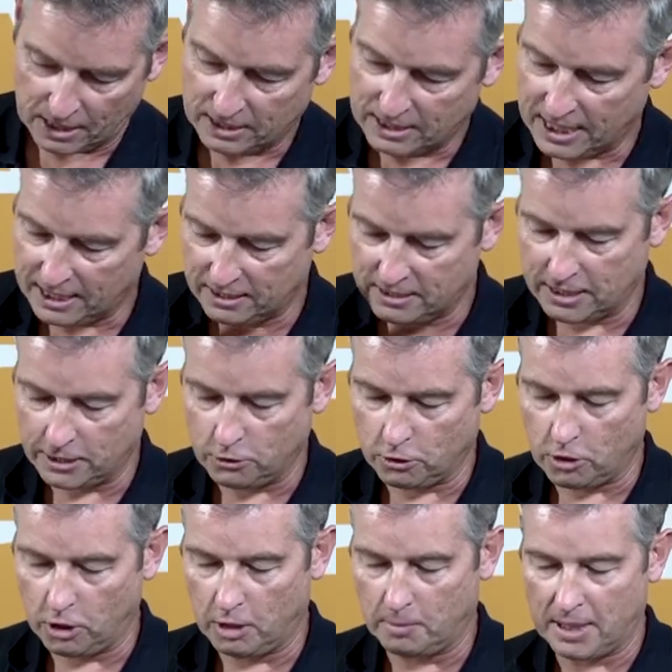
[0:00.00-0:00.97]
take the central
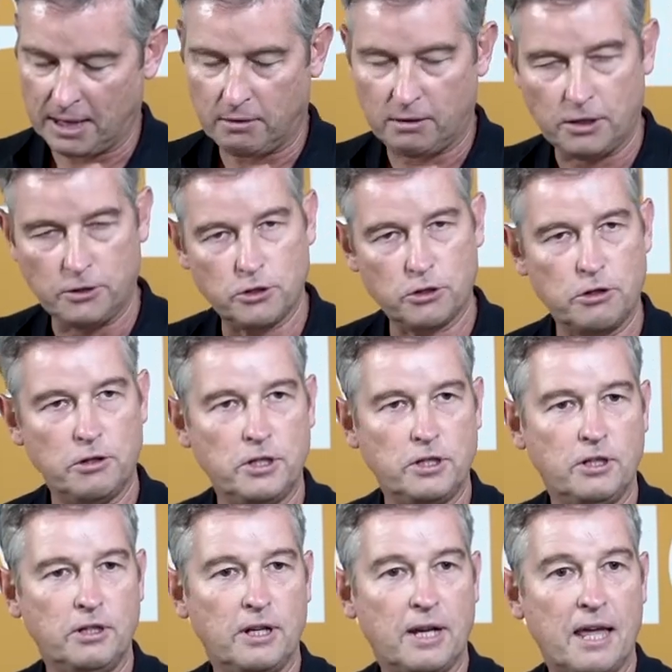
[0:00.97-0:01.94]
column out and screw the
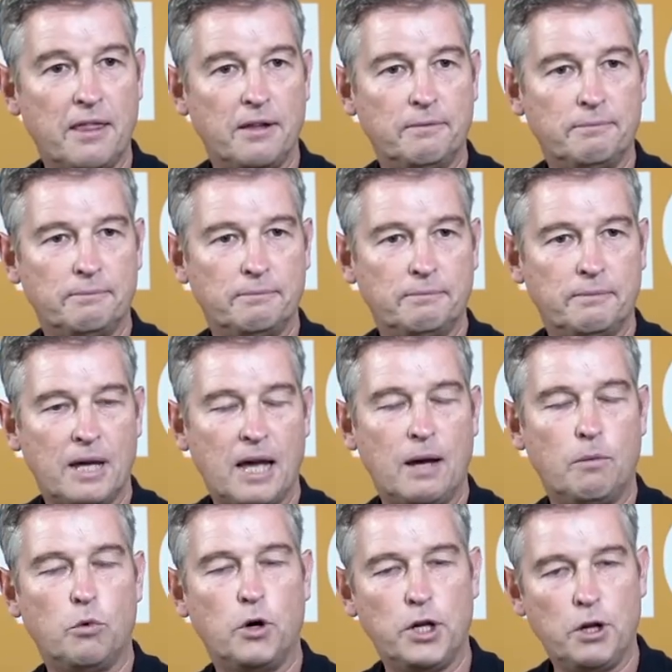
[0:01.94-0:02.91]
two together.
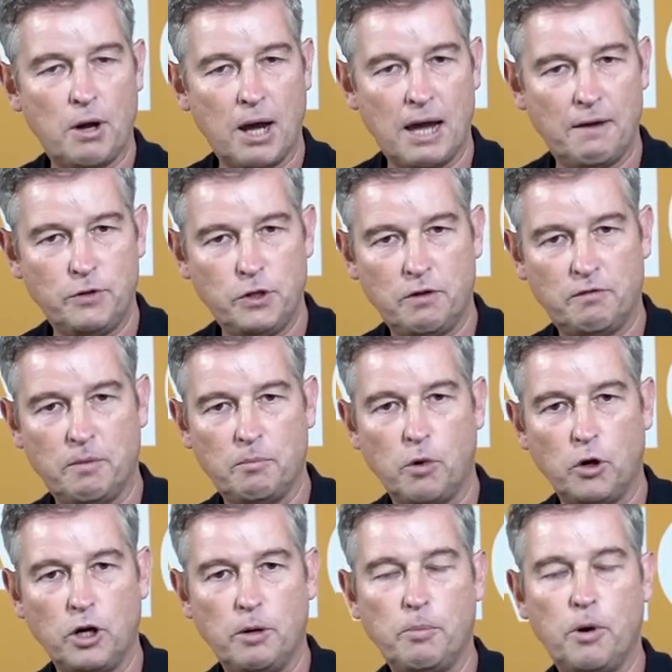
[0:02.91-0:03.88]
And what you have is you have a
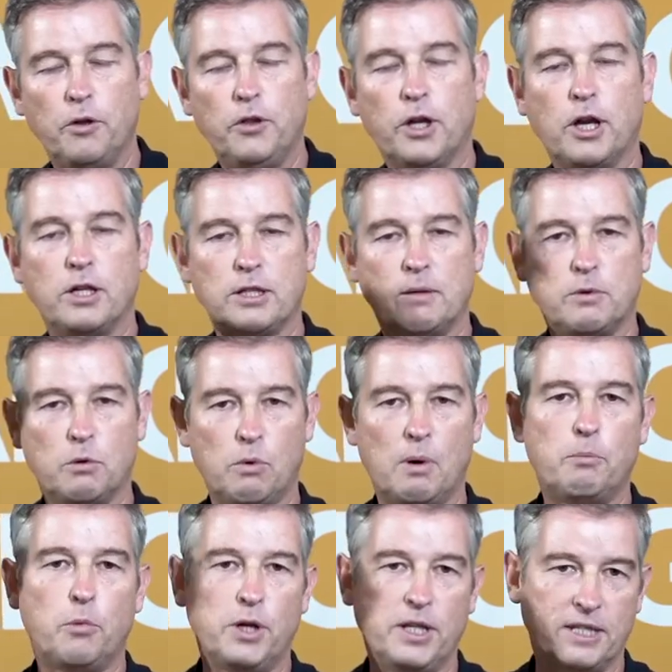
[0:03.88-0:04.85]
monopod that goes up to
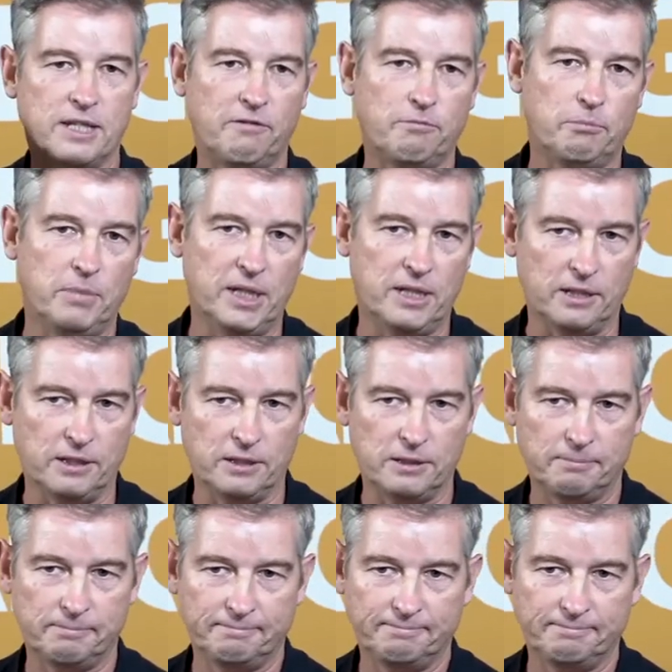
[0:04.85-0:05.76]
1.7 meters.